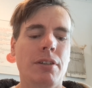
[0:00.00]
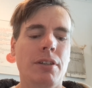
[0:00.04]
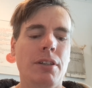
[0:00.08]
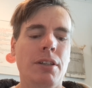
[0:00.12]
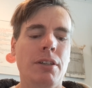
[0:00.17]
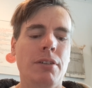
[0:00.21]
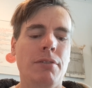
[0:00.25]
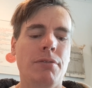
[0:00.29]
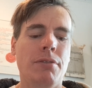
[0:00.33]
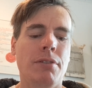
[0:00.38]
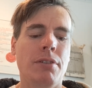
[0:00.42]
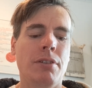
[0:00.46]

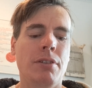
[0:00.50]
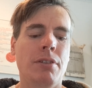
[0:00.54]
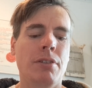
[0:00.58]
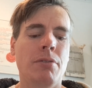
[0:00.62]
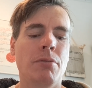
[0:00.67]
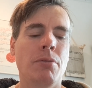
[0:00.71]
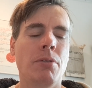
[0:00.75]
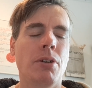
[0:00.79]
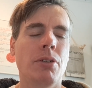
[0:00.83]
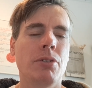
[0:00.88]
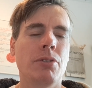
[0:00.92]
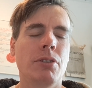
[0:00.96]
even the
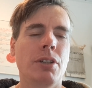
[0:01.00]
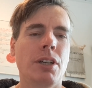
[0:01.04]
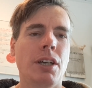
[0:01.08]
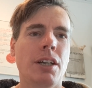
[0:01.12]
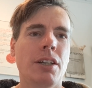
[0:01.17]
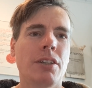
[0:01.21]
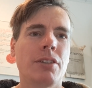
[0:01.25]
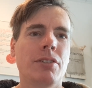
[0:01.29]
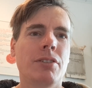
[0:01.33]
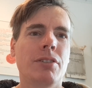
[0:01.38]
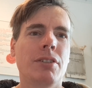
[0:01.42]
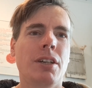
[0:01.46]
road
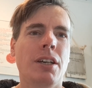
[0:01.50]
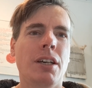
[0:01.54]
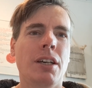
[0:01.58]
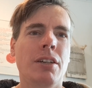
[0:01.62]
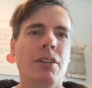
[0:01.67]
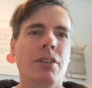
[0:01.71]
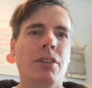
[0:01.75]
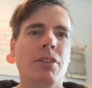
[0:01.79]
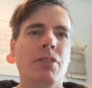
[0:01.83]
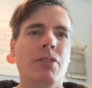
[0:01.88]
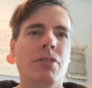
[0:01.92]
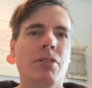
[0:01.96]
tax
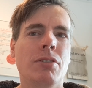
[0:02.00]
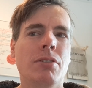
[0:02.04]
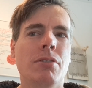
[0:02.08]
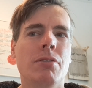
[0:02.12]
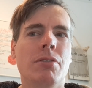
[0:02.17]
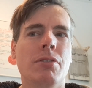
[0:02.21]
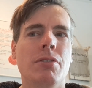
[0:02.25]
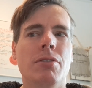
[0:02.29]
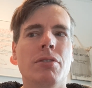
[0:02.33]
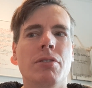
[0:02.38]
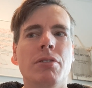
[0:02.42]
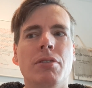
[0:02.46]
and
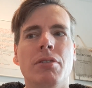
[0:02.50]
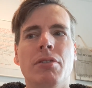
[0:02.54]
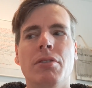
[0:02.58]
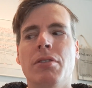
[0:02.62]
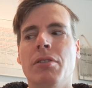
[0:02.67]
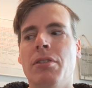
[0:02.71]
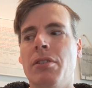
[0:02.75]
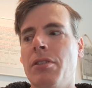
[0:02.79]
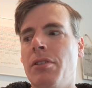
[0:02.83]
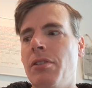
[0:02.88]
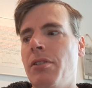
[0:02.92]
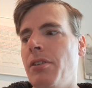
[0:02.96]
insurance,
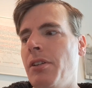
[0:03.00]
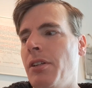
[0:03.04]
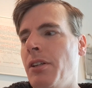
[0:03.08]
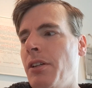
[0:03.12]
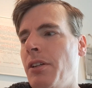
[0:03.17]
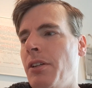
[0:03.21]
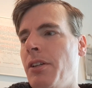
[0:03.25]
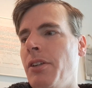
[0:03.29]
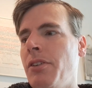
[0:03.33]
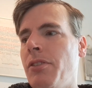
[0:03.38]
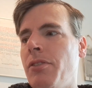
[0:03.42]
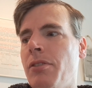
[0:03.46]
in
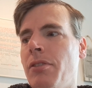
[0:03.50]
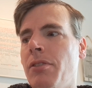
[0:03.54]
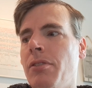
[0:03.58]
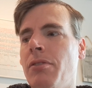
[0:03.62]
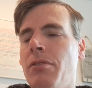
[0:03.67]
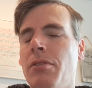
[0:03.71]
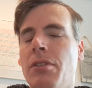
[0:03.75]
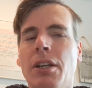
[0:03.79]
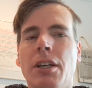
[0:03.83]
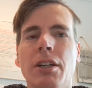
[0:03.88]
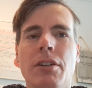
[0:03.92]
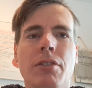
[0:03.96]
addition
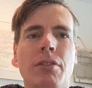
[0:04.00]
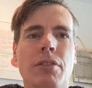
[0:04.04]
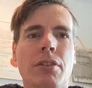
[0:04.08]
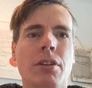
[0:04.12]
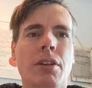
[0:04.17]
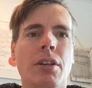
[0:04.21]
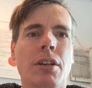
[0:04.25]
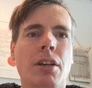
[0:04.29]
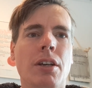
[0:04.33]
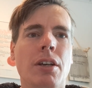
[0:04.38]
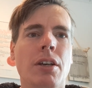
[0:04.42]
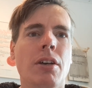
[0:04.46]
to that,
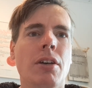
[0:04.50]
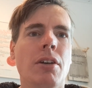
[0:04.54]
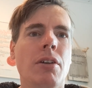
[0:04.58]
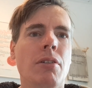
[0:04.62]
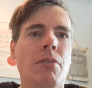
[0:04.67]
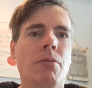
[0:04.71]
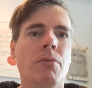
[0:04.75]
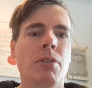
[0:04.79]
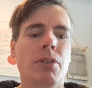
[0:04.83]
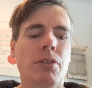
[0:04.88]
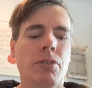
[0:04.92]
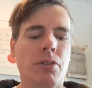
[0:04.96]

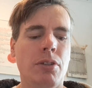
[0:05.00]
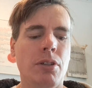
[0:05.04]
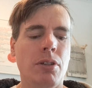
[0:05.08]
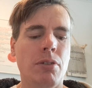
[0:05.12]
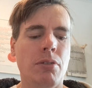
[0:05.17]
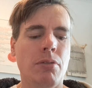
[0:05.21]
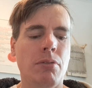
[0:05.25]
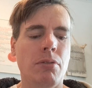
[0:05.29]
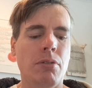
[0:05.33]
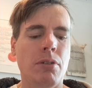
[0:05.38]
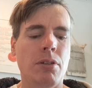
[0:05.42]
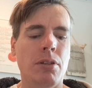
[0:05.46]
will
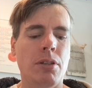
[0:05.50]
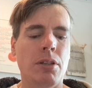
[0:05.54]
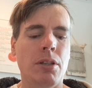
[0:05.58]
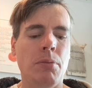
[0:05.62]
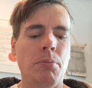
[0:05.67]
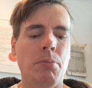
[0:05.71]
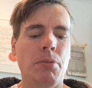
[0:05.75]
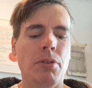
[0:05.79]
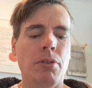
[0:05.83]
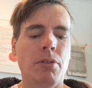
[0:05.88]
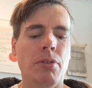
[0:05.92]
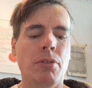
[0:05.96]
still
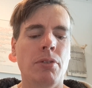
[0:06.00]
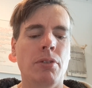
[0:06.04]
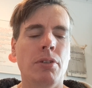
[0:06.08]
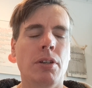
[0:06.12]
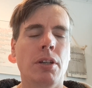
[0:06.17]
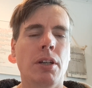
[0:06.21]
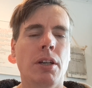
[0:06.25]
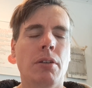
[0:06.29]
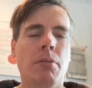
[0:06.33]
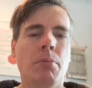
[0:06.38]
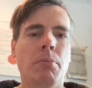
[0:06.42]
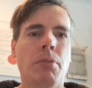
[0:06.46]
keep you under
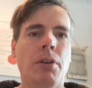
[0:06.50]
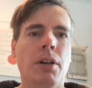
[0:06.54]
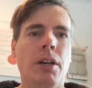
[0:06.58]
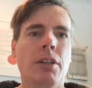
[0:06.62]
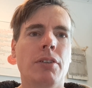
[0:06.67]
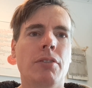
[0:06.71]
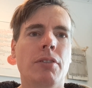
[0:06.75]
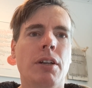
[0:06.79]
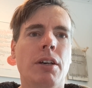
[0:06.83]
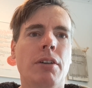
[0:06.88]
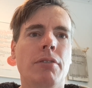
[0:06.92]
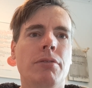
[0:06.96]
that
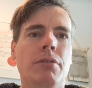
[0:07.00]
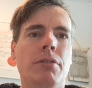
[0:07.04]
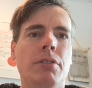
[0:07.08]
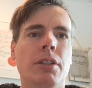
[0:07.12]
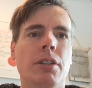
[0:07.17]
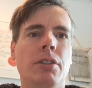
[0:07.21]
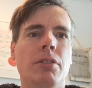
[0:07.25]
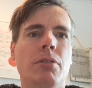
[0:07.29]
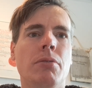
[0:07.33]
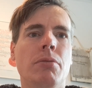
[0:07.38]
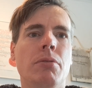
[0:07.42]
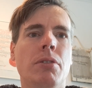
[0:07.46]
price level
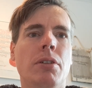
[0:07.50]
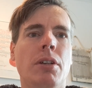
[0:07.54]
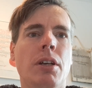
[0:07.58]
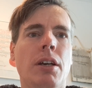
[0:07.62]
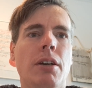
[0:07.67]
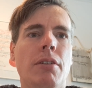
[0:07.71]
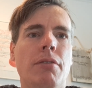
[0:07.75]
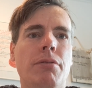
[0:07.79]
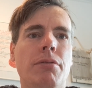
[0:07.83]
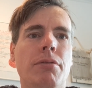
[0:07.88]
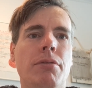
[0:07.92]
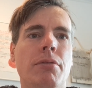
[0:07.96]
that you would
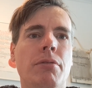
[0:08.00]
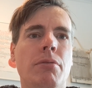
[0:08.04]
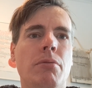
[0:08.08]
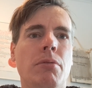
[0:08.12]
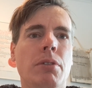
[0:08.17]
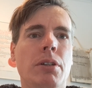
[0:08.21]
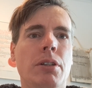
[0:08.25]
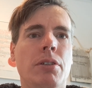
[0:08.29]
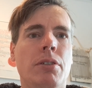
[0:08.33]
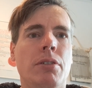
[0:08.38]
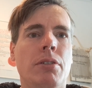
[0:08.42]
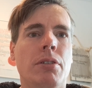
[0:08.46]
have
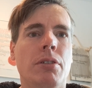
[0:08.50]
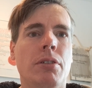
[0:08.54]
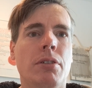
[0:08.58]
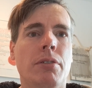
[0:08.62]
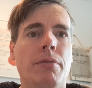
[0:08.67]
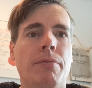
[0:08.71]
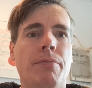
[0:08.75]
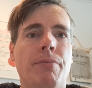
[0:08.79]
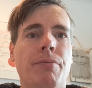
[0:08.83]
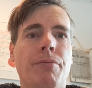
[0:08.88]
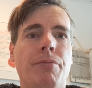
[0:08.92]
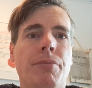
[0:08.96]
with
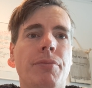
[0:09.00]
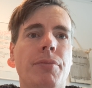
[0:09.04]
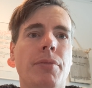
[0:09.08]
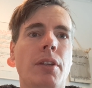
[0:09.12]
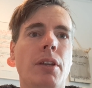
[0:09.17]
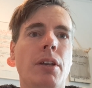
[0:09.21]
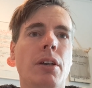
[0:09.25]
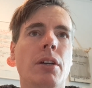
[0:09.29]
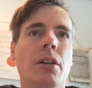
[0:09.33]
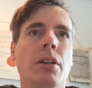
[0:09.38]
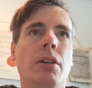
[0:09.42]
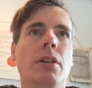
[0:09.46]

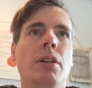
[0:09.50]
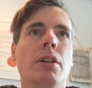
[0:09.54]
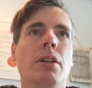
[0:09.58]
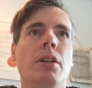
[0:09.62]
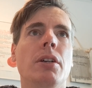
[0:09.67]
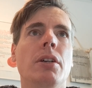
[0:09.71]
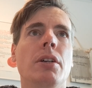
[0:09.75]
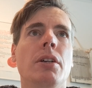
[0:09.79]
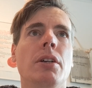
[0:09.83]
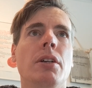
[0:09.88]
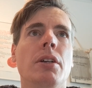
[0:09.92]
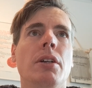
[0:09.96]

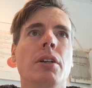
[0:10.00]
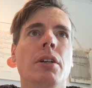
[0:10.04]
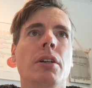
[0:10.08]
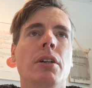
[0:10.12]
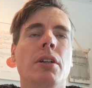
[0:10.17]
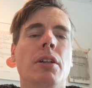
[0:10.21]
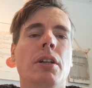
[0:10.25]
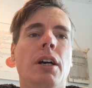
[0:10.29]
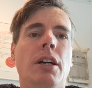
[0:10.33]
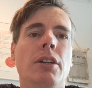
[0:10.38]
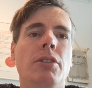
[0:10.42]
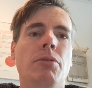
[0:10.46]

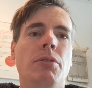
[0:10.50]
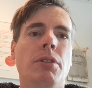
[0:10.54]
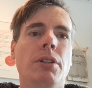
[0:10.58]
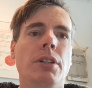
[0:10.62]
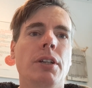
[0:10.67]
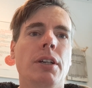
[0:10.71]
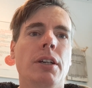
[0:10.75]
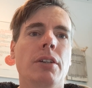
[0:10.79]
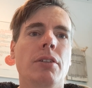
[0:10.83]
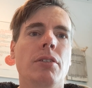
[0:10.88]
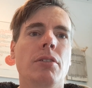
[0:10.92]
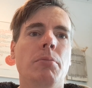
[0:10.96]
the
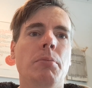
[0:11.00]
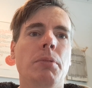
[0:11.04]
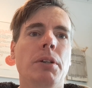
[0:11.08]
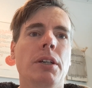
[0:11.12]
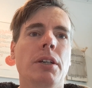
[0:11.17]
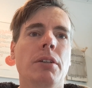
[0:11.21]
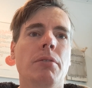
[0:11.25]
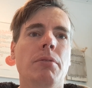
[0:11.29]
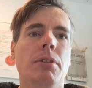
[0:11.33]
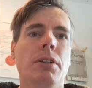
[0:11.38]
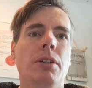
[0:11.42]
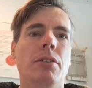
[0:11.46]
I20N to
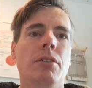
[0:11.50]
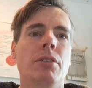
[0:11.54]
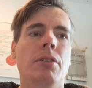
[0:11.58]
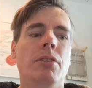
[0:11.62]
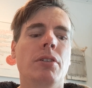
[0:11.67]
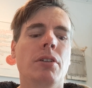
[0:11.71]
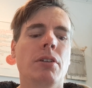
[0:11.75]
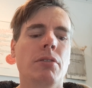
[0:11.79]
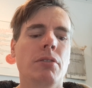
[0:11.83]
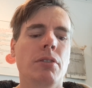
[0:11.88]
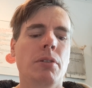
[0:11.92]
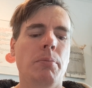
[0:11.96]
begin with.
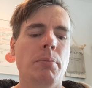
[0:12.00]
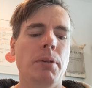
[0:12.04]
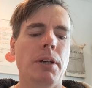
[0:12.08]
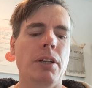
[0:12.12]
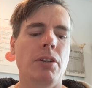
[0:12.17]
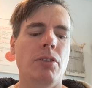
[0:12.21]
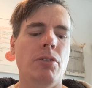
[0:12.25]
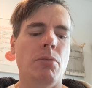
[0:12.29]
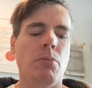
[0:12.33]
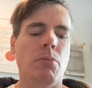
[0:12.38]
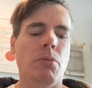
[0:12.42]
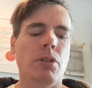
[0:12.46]
So it
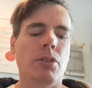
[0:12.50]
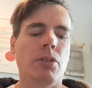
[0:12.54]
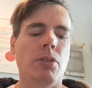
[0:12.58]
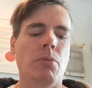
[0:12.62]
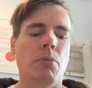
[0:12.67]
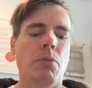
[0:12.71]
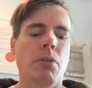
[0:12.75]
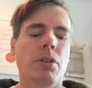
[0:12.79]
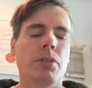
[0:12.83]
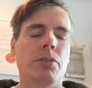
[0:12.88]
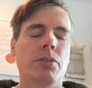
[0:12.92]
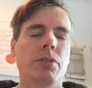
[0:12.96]
depends on what you
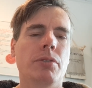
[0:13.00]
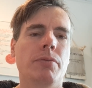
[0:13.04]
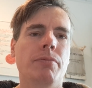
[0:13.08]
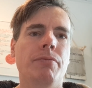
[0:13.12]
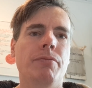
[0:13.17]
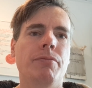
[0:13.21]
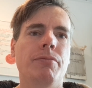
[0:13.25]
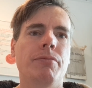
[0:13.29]
want.